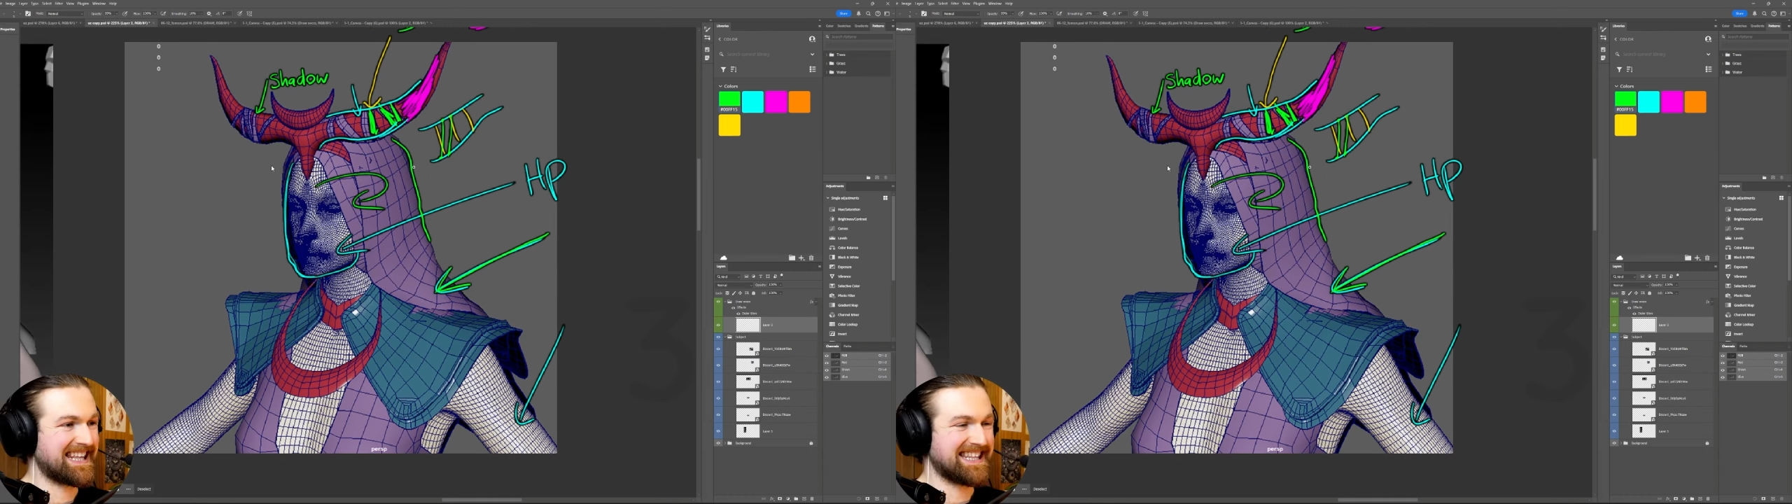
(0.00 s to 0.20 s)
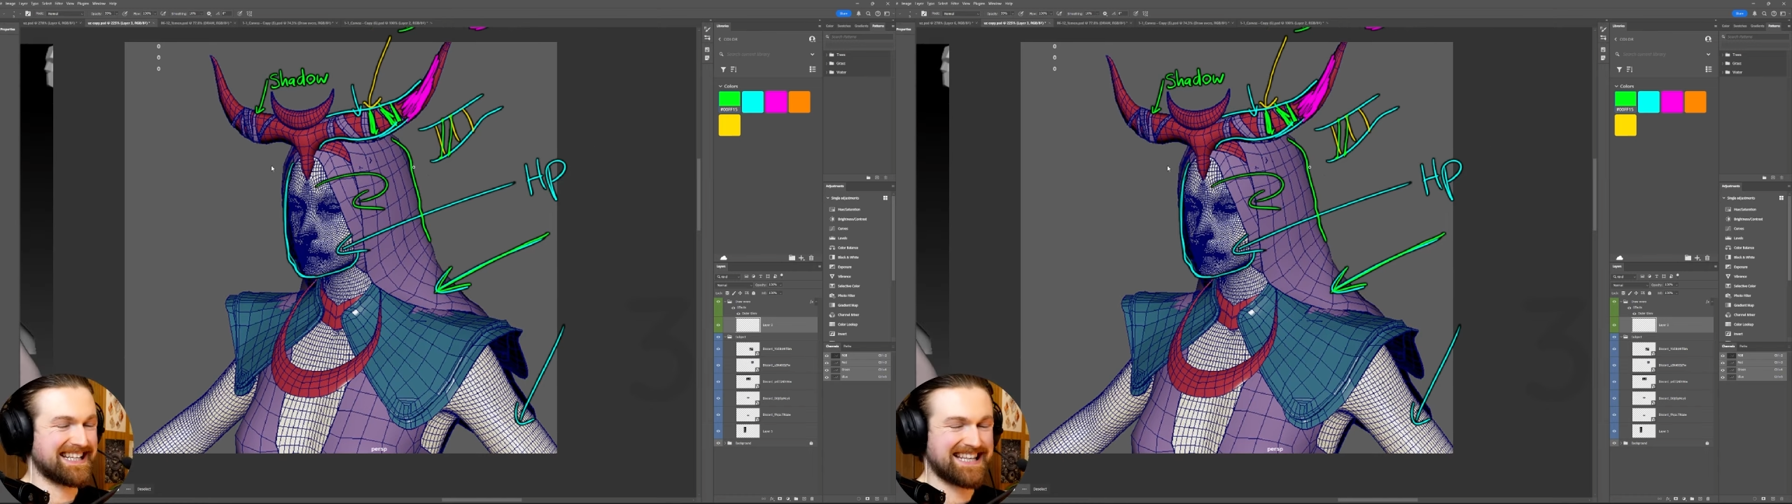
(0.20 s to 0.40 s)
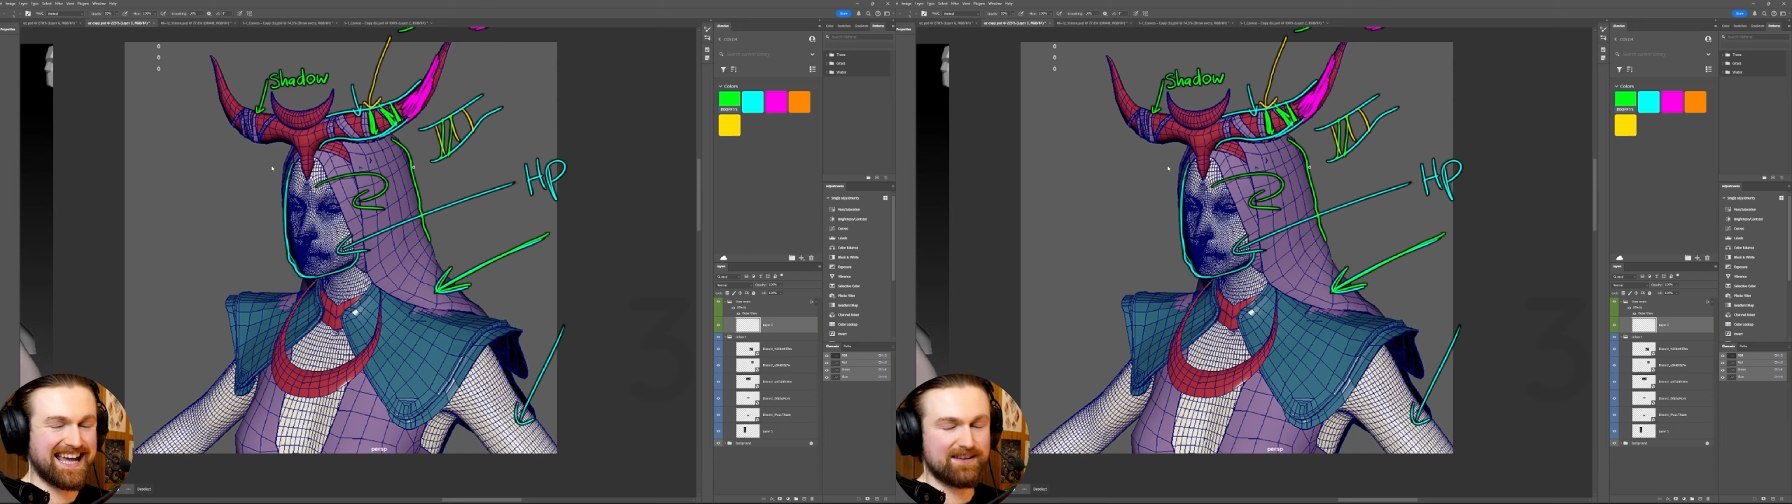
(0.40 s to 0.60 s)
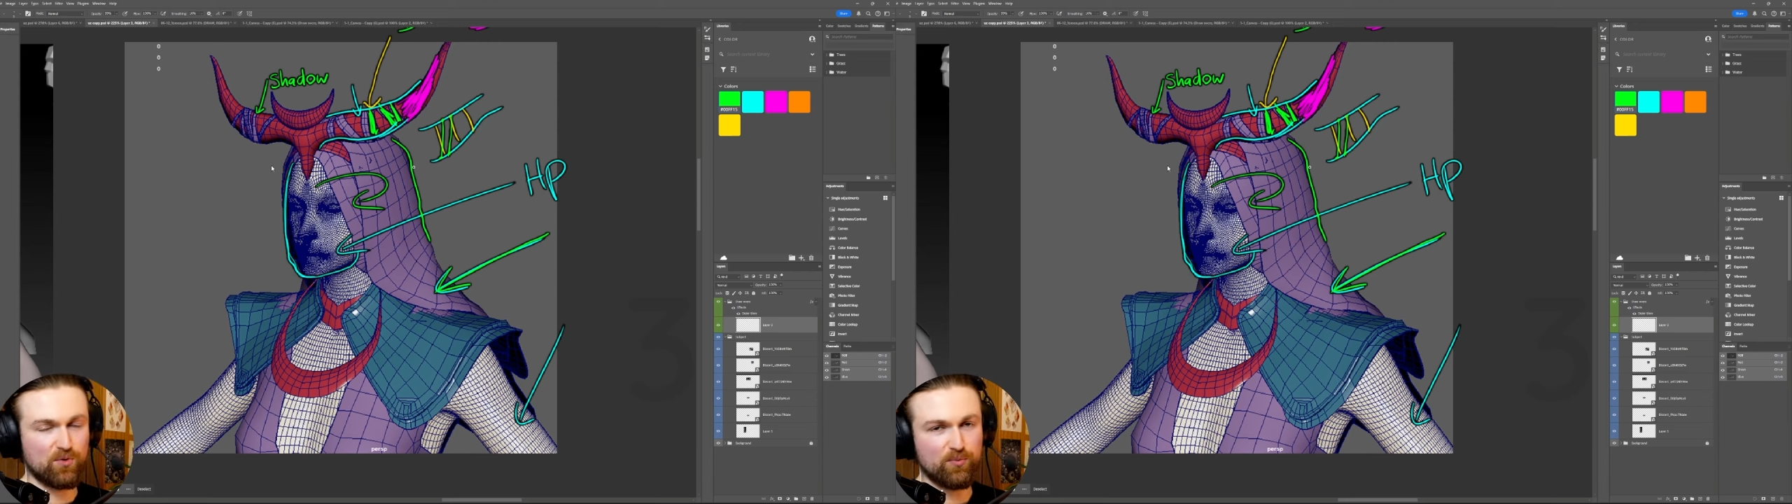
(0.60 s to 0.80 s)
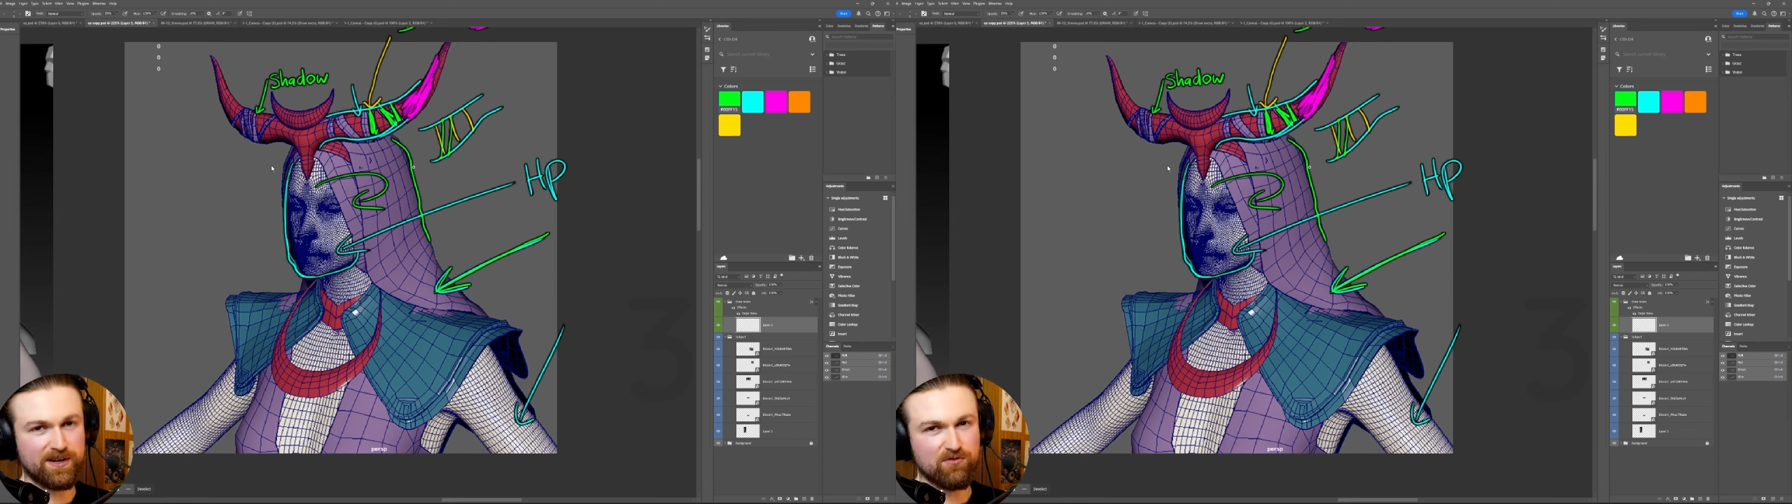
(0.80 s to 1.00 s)
this head
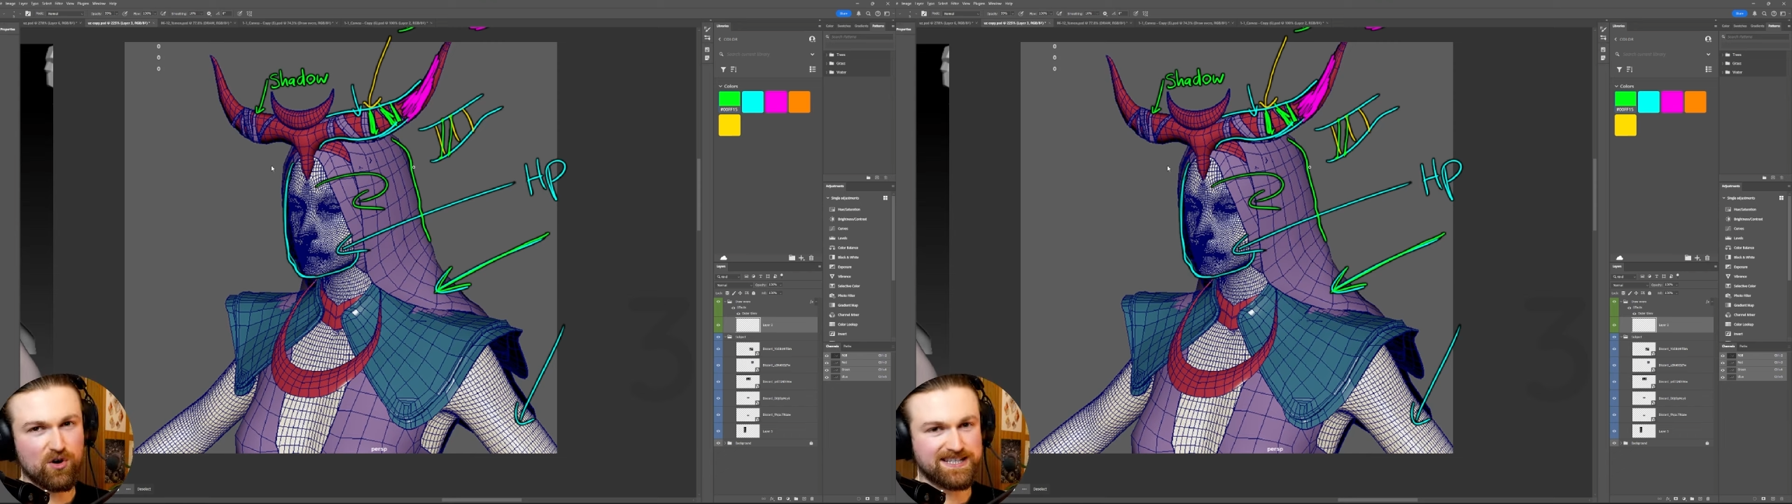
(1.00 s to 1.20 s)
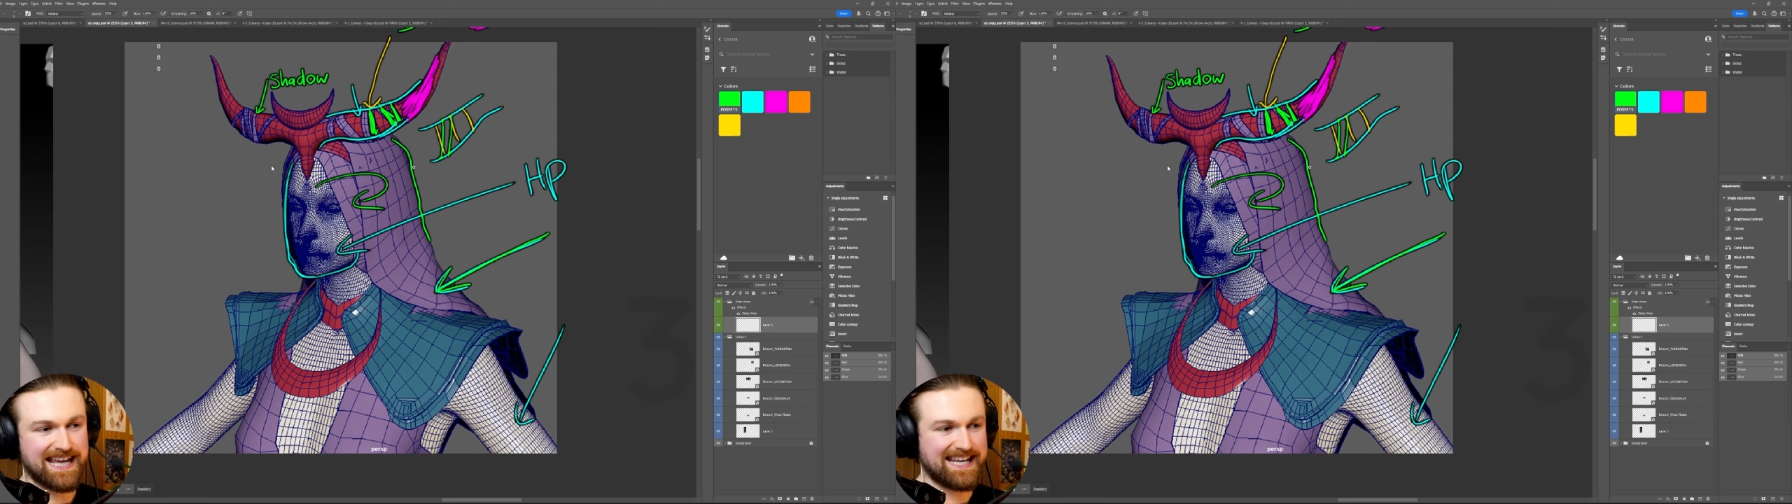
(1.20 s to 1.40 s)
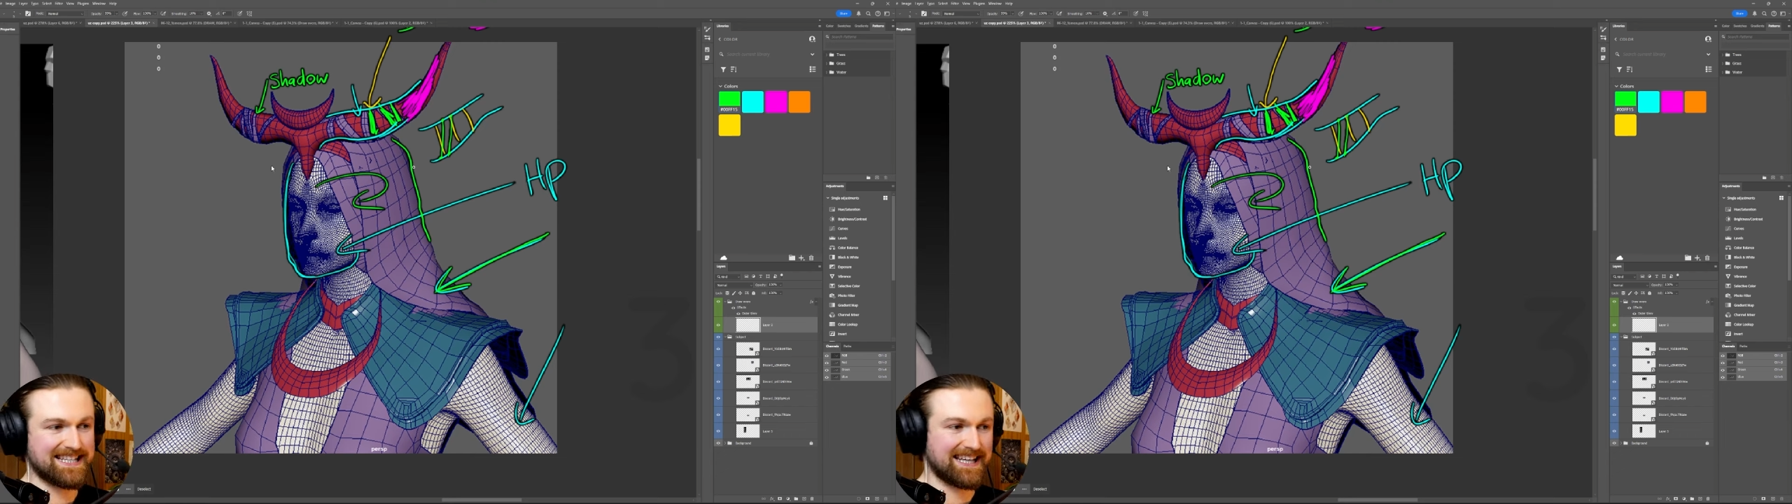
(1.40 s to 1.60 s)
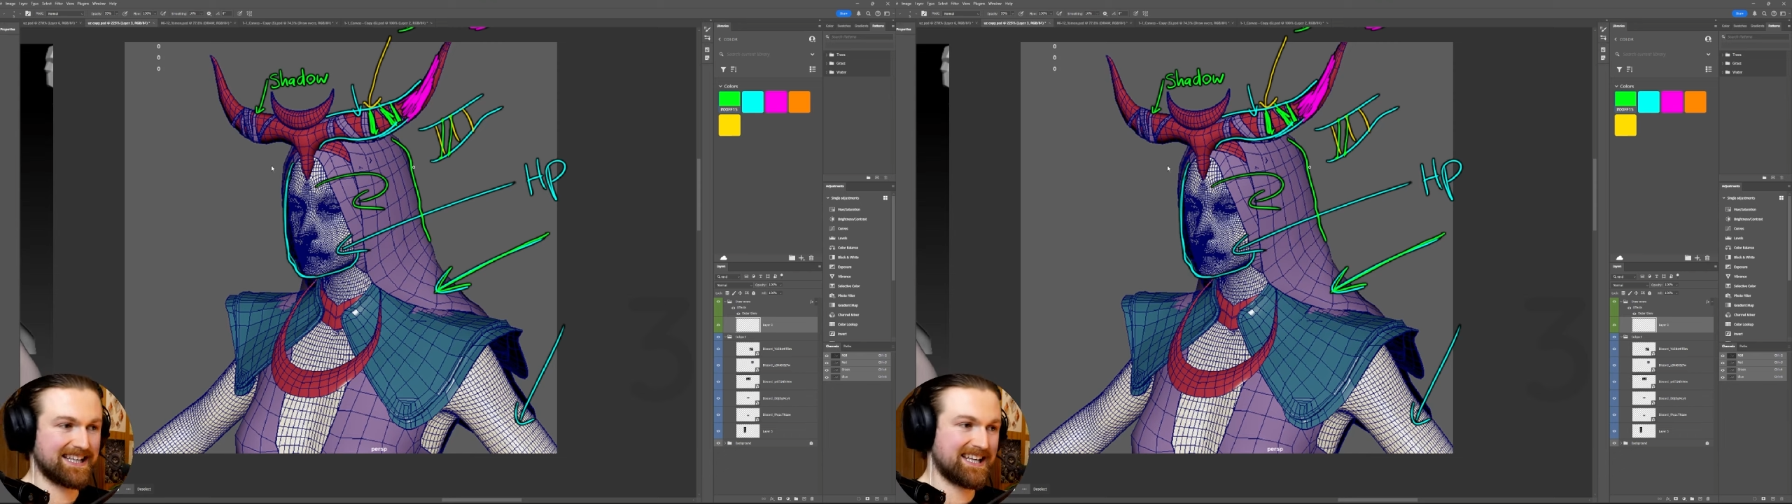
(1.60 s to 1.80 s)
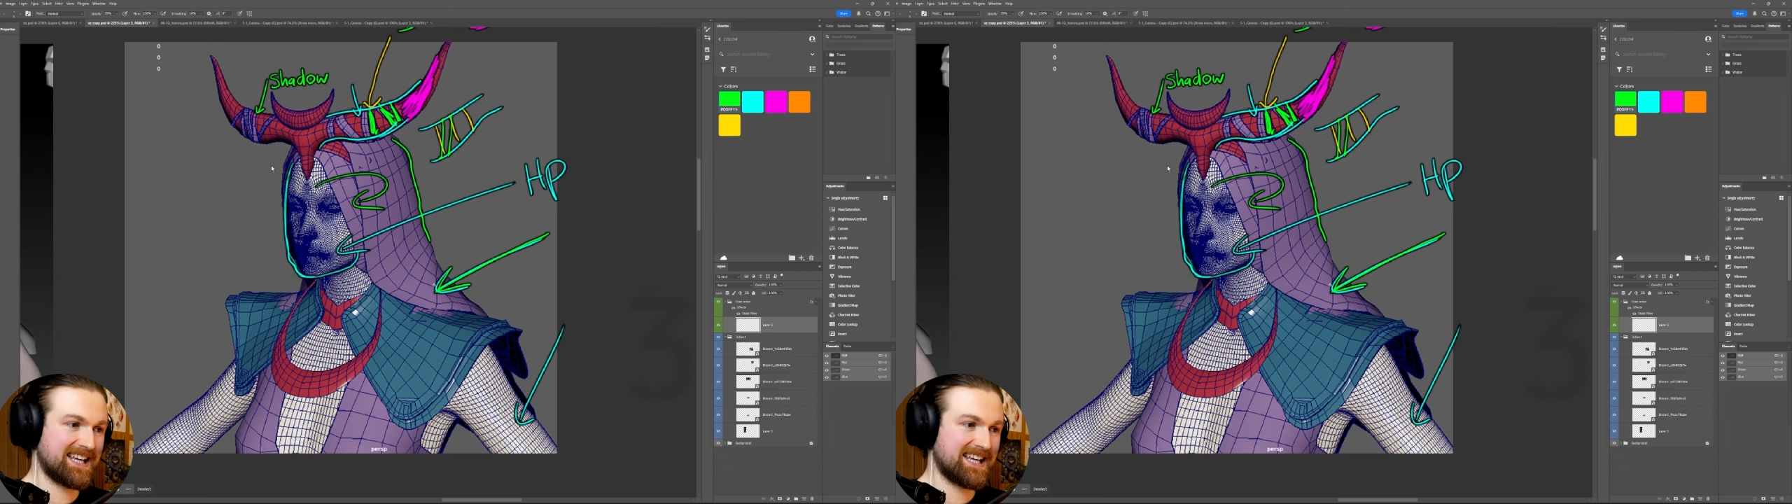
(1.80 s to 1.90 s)
will be rotating.